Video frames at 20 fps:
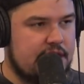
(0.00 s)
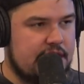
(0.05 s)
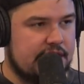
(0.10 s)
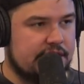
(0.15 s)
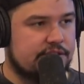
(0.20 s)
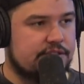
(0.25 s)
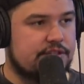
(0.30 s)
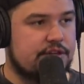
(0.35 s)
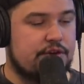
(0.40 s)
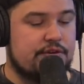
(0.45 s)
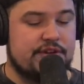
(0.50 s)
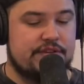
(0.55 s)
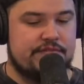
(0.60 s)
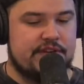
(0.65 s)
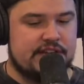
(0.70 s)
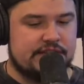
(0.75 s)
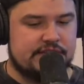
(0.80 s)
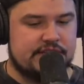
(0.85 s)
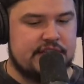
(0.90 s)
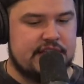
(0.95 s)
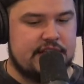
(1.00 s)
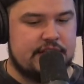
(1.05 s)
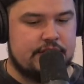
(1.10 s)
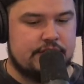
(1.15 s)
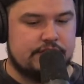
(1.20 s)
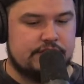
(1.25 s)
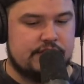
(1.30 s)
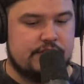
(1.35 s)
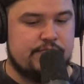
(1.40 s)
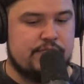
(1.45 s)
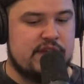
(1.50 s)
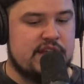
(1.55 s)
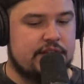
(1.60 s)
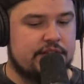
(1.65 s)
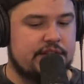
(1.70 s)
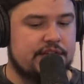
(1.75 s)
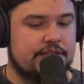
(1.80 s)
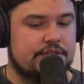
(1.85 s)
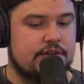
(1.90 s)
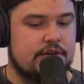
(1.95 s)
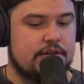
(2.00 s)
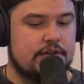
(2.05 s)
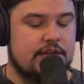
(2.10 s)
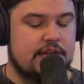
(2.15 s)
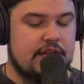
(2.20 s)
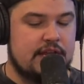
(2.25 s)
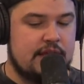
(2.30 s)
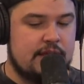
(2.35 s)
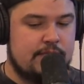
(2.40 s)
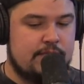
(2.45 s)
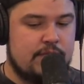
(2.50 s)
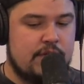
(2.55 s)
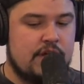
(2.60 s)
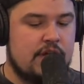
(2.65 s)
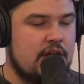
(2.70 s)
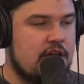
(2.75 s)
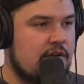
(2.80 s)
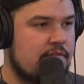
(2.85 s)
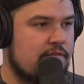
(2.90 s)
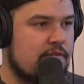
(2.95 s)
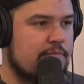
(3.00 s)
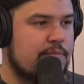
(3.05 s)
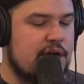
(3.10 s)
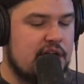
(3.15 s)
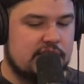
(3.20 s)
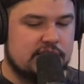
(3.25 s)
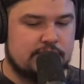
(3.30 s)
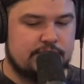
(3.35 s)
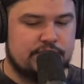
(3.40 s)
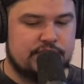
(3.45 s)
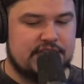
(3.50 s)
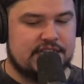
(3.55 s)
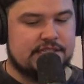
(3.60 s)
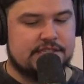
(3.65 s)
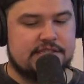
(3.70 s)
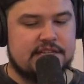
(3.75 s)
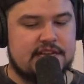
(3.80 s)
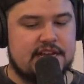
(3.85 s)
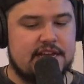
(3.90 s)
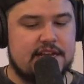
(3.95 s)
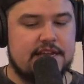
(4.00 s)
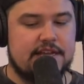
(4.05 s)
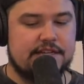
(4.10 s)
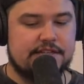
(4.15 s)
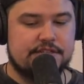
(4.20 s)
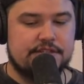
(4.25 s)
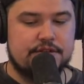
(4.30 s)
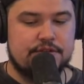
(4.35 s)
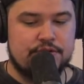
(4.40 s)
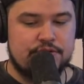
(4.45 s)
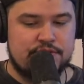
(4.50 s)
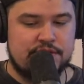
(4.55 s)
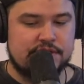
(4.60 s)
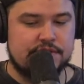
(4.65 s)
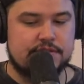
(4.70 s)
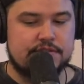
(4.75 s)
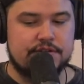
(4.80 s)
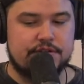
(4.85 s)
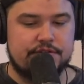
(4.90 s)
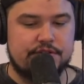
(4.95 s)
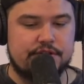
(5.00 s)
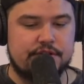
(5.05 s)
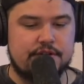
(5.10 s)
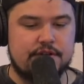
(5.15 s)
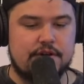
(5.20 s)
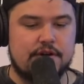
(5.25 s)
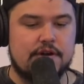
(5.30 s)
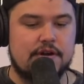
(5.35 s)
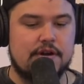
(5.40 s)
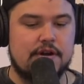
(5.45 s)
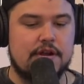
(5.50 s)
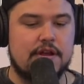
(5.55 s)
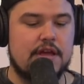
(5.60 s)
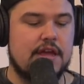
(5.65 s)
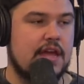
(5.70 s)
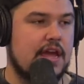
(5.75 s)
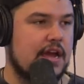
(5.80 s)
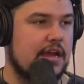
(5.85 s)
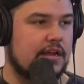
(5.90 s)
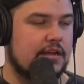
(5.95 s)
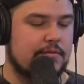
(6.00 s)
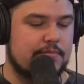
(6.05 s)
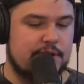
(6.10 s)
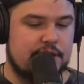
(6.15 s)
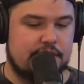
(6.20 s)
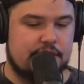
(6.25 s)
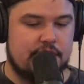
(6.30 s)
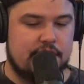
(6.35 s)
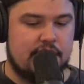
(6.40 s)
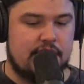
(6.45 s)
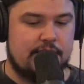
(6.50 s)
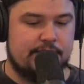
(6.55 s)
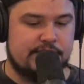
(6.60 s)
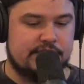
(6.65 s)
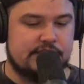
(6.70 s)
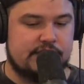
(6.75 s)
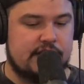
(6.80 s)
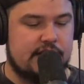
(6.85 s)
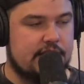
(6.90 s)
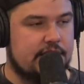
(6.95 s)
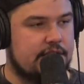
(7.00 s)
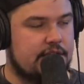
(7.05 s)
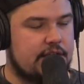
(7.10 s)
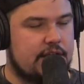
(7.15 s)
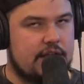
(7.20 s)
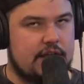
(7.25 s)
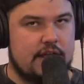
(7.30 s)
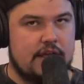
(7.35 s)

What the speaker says: And so investigators immediately turned to him for possible insight into who had stolen the car and committed the homicide.